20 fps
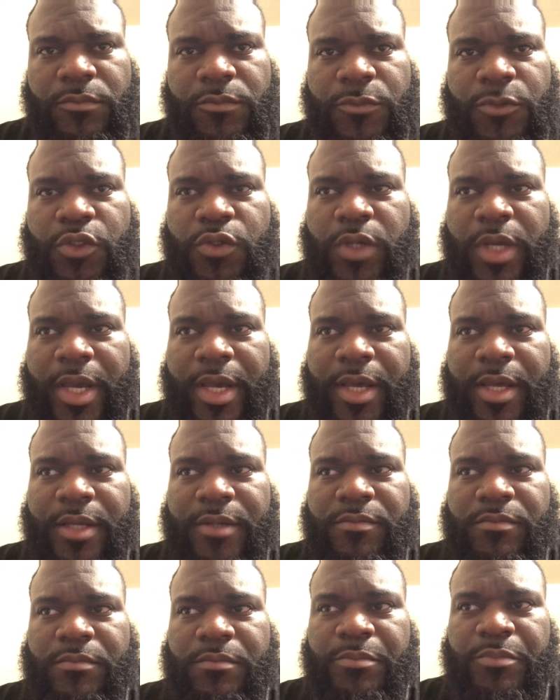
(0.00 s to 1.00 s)
You got
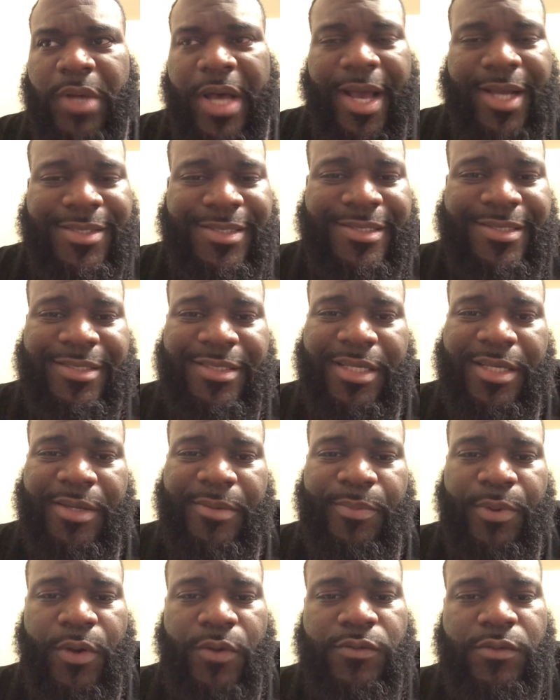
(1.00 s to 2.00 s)
Boxing
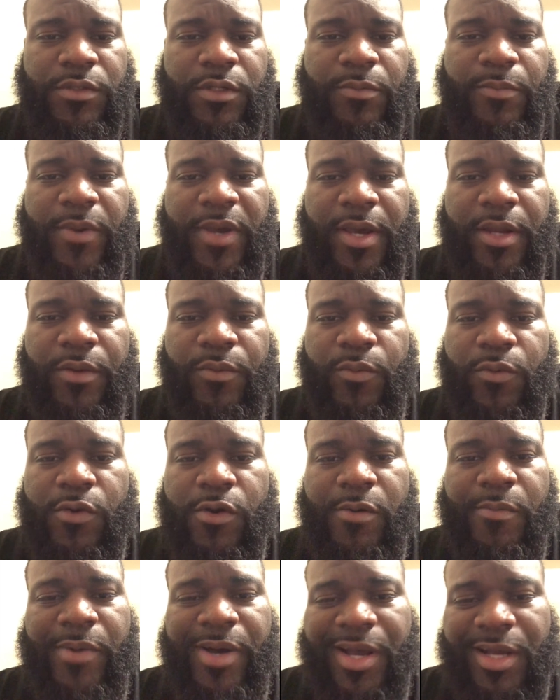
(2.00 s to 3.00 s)
Scene posted about it,
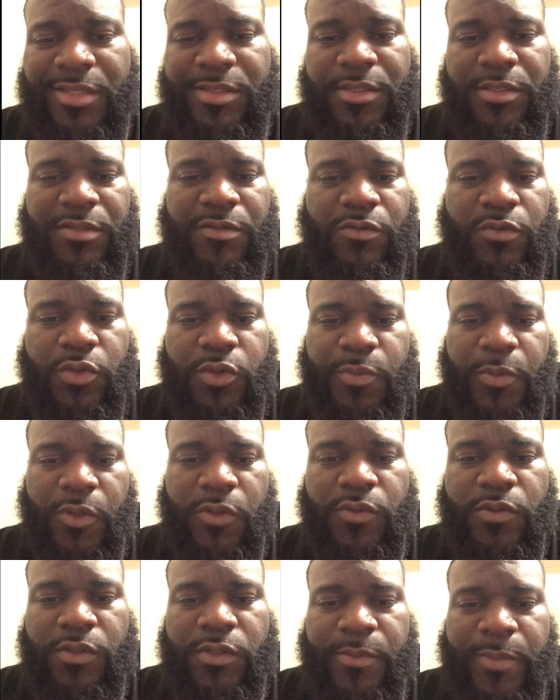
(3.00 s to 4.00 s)
World Boxing News
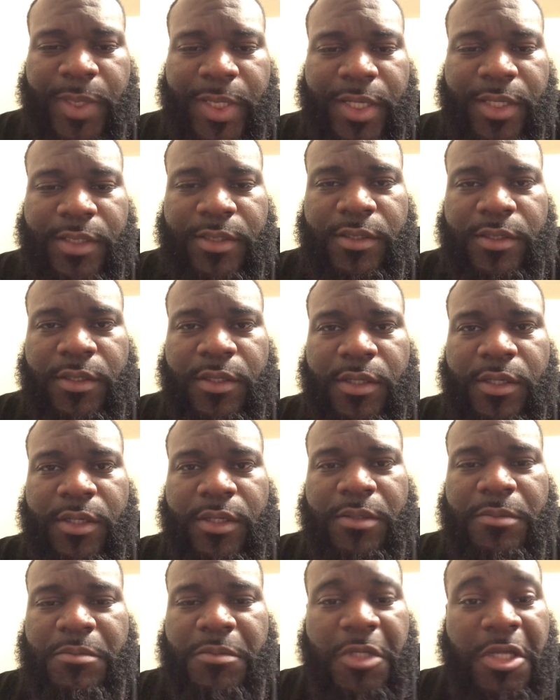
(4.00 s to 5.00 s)
posted about it.
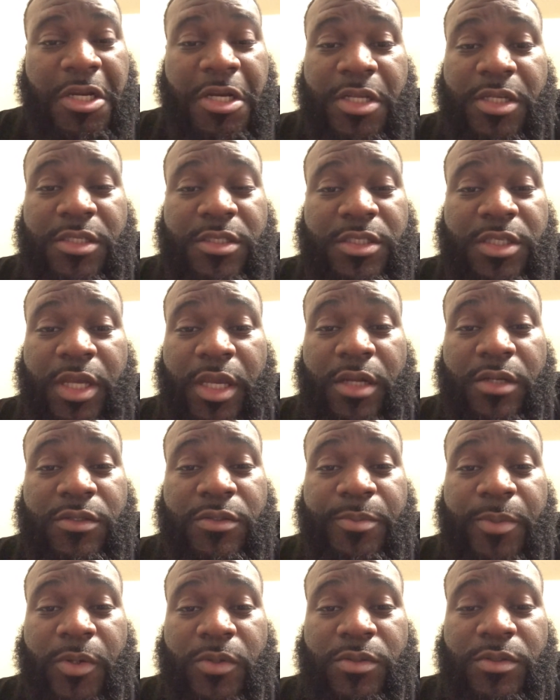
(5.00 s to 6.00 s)
None of these
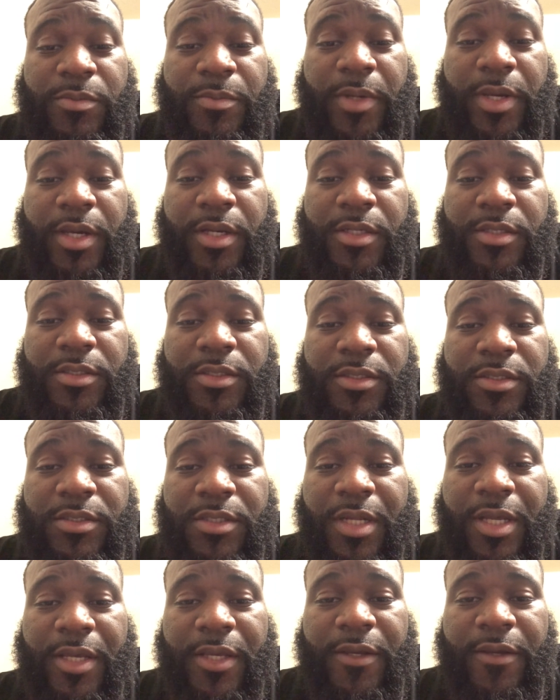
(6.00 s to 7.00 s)
channels posted about it. It's
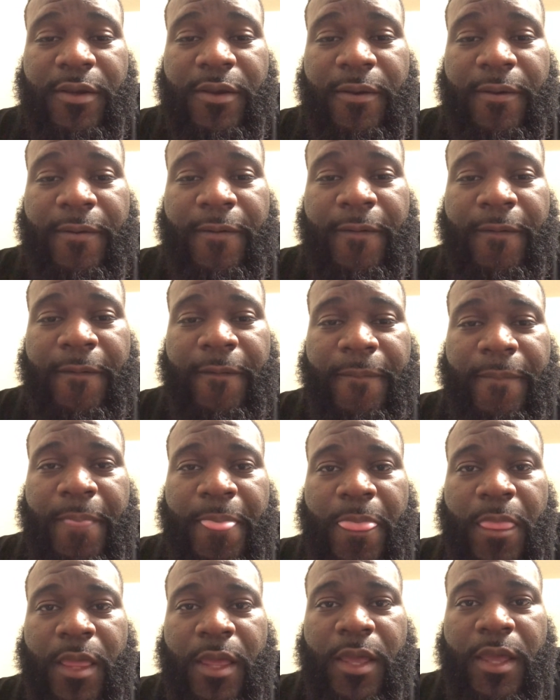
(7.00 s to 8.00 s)
like,
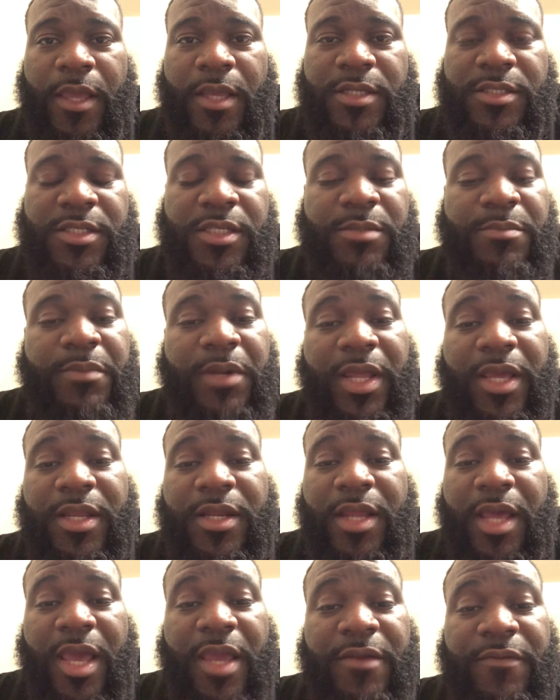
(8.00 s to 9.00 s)
it's just
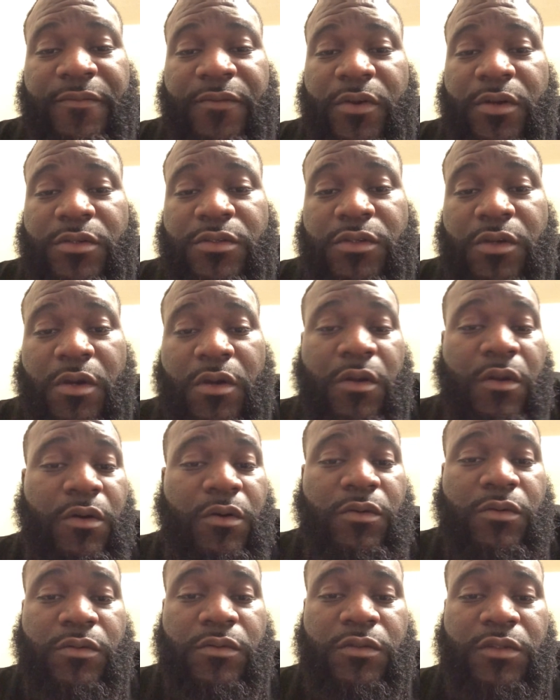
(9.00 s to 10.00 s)
blatant hate for the
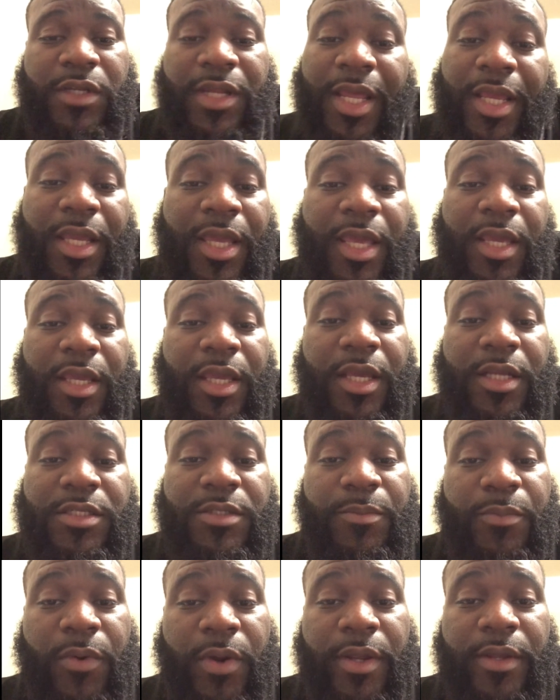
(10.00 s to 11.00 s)
Charlos and they can't catch
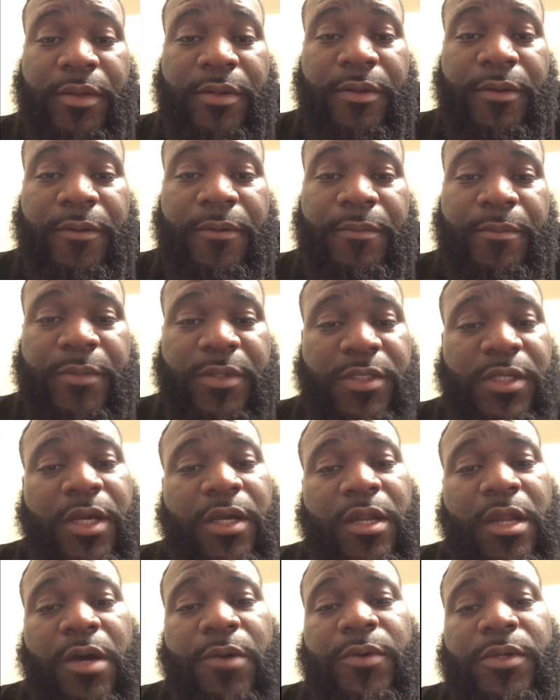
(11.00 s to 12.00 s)
a break. But
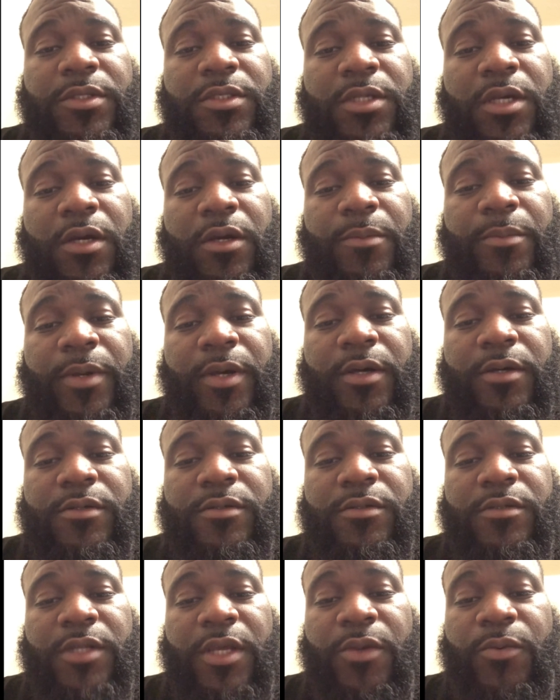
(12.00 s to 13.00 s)
y'all always talk about
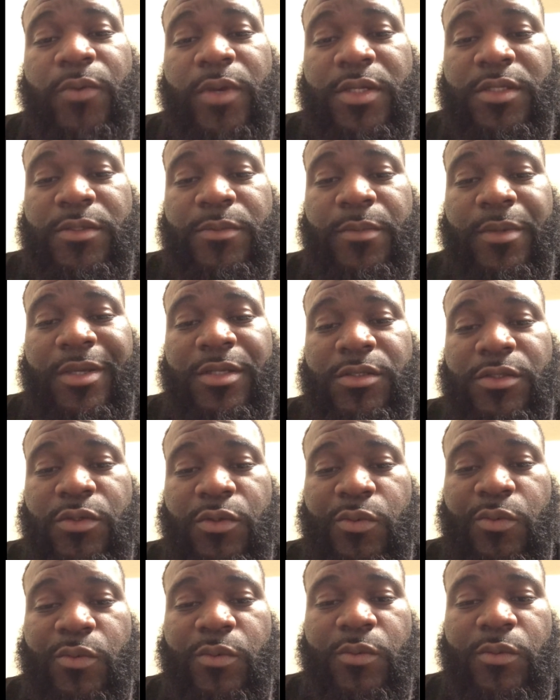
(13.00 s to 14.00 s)
their resume
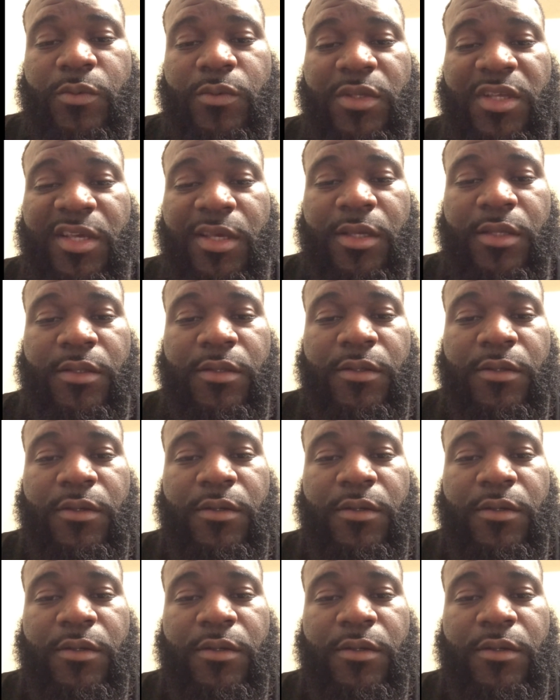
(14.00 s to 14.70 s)
too, yet